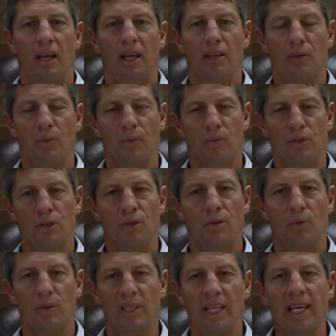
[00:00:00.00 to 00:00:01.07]
and to
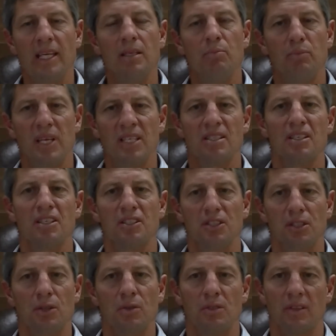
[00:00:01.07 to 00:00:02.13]
the related
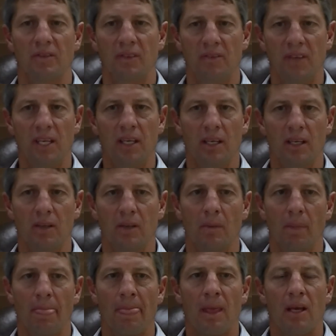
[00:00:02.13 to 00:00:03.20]
business use of the vehicle.